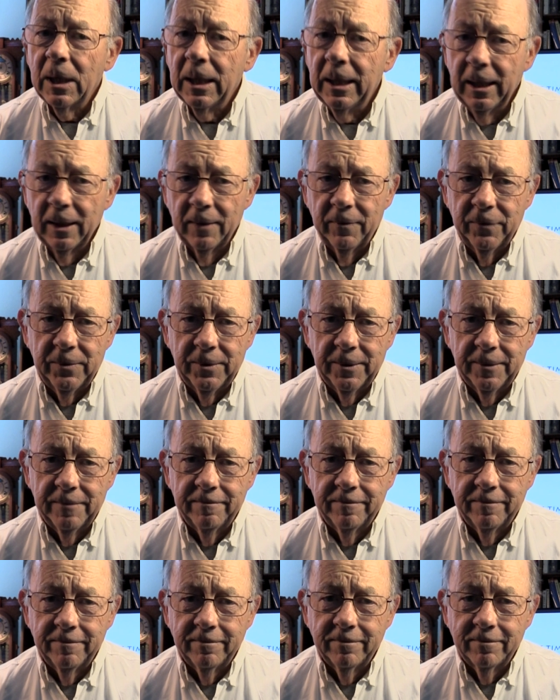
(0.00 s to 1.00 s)
a gift?
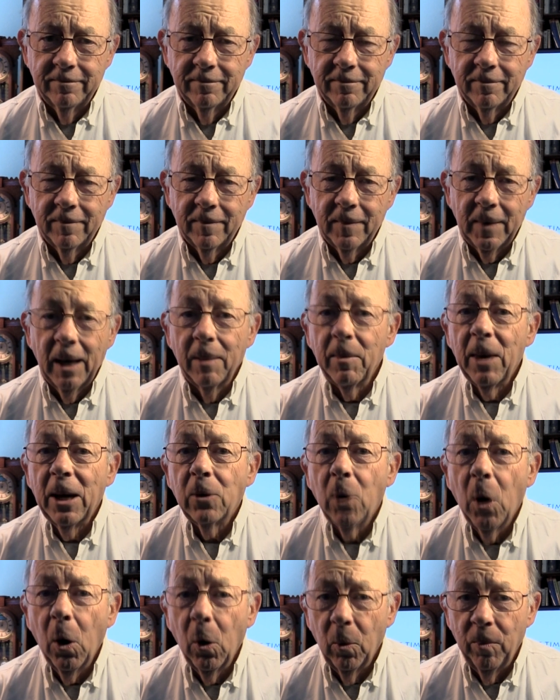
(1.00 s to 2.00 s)
How about
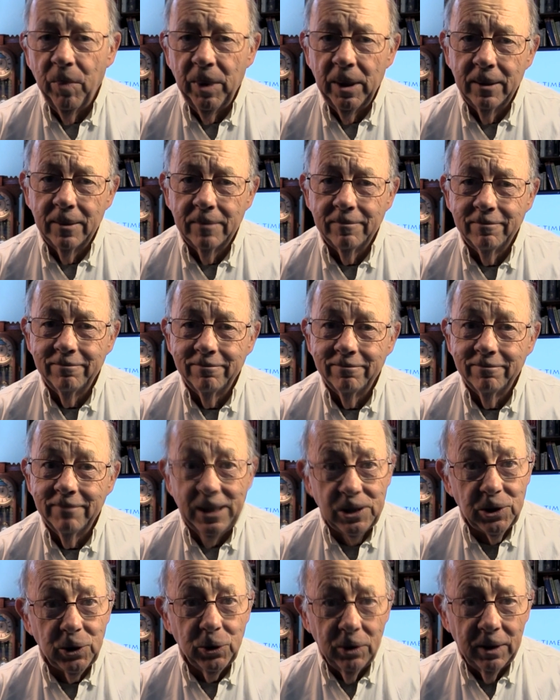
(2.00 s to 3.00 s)
hope?
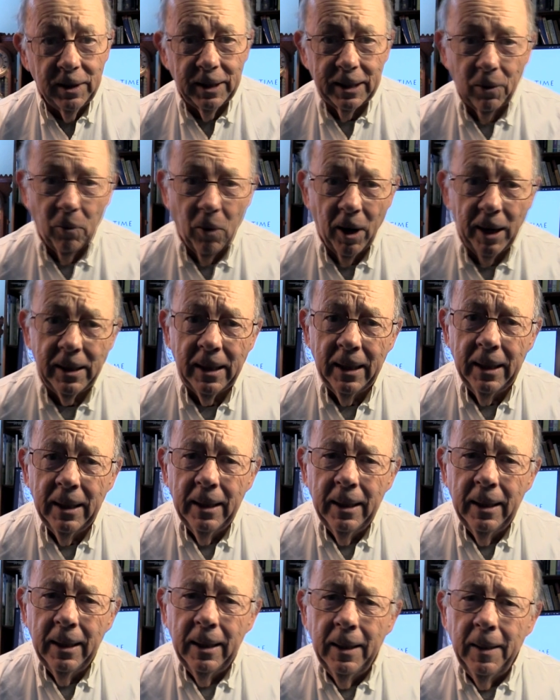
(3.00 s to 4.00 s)
That's a good thing, right?
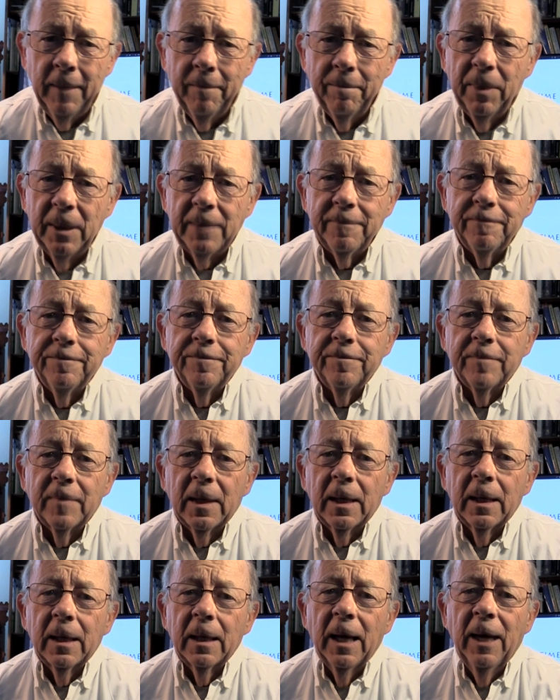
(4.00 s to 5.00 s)
But
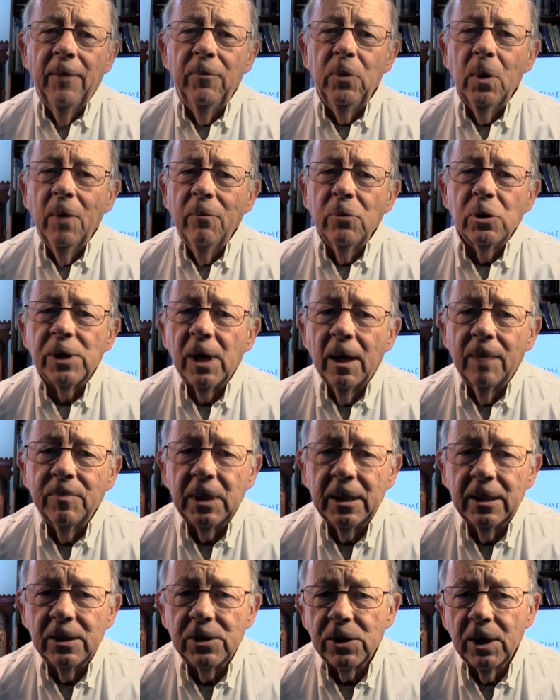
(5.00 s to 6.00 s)
have you ever stopped to
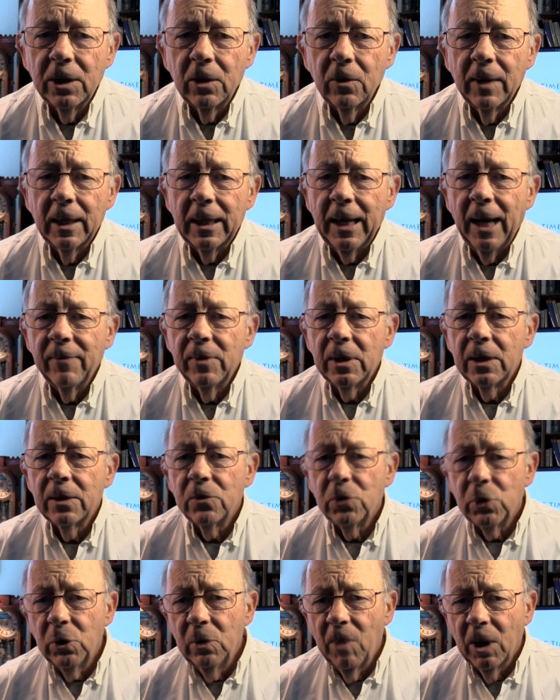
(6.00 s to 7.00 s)
consider that having
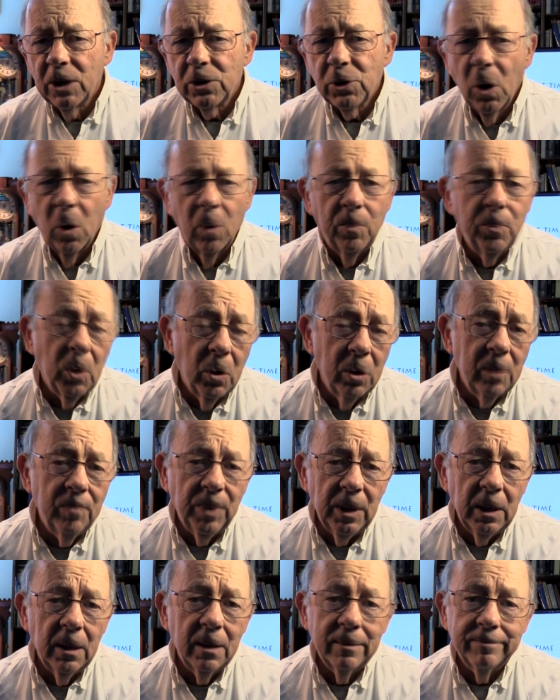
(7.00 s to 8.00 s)
too much hope could
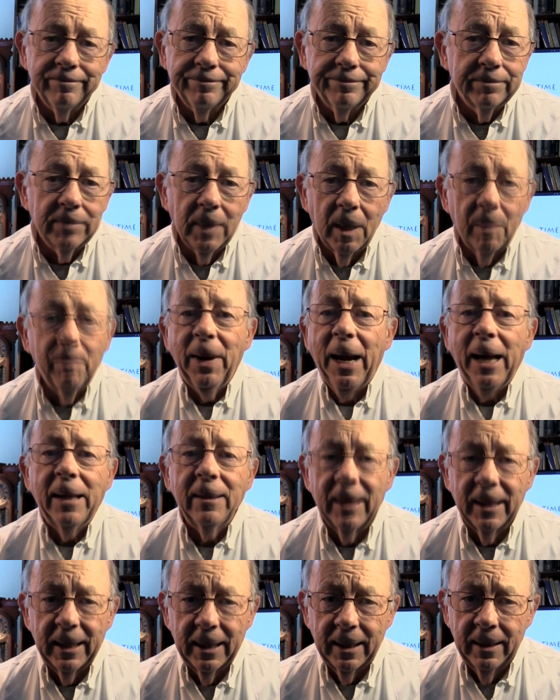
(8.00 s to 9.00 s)
be a
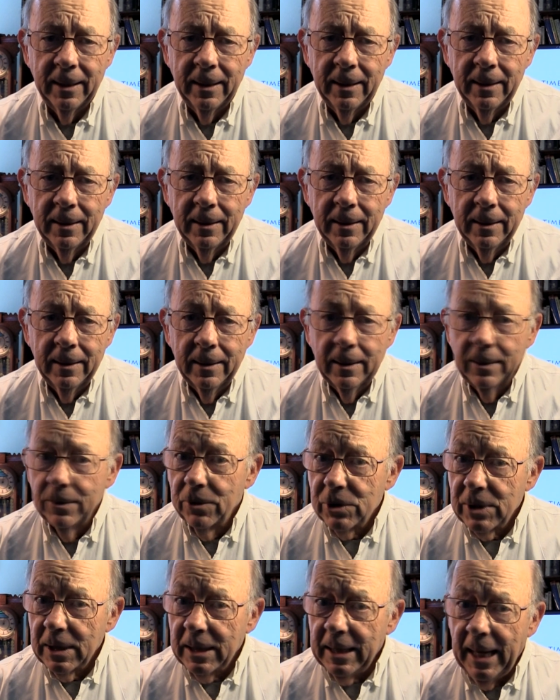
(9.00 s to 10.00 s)
bad thing?
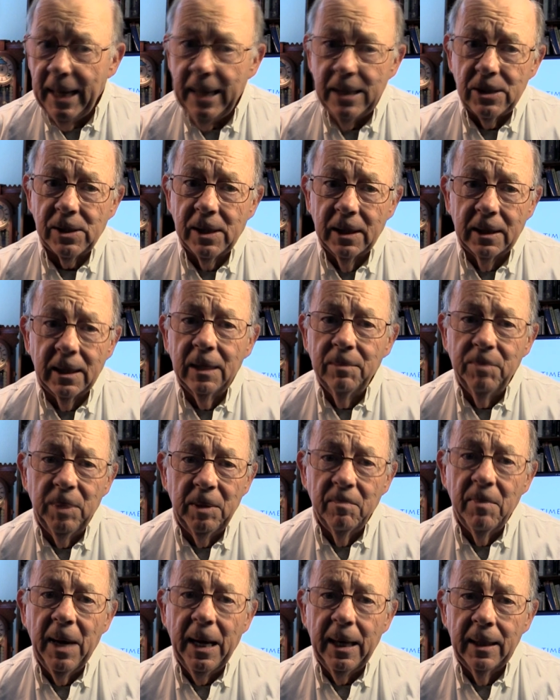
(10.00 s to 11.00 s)
There's a case that can be
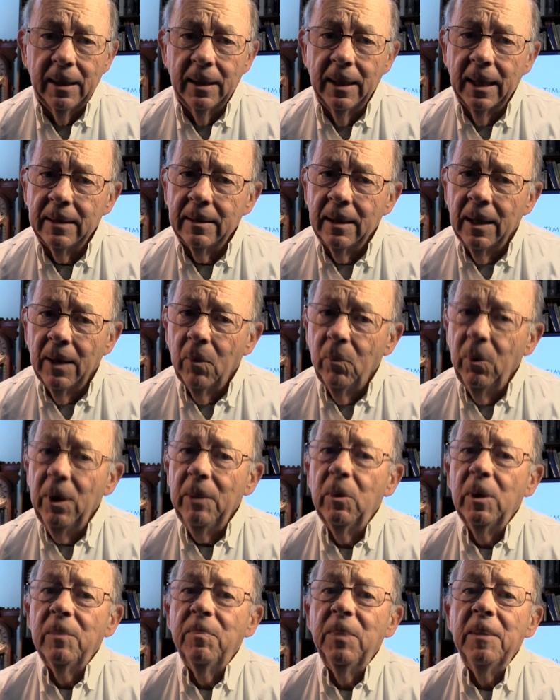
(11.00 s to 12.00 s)
made that we
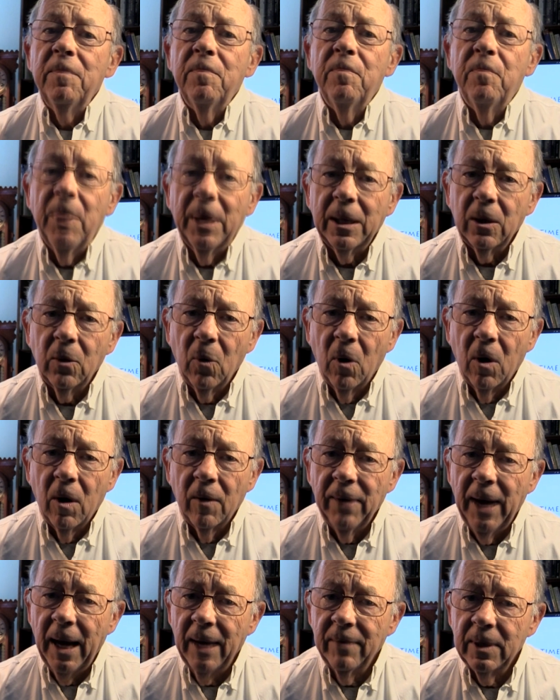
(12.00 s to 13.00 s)
would be better
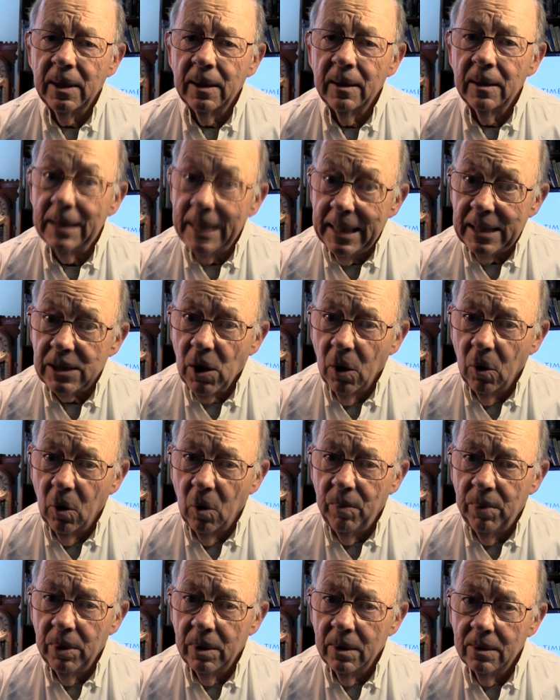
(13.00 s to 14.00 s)
off having less
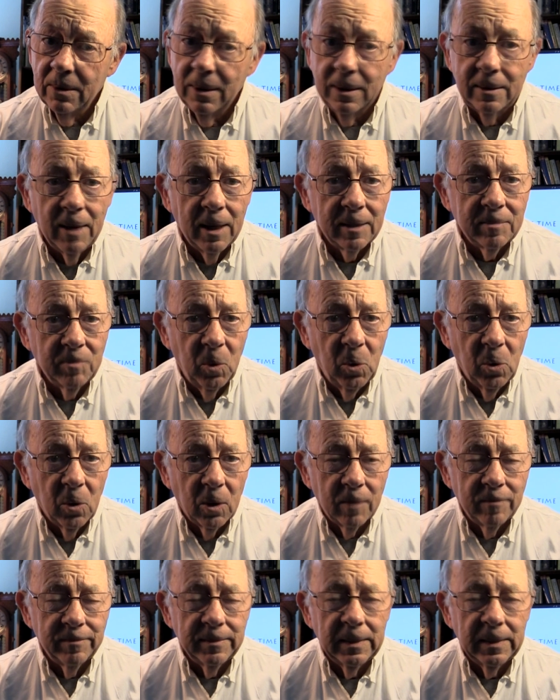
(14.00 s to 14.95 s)
hope and not more.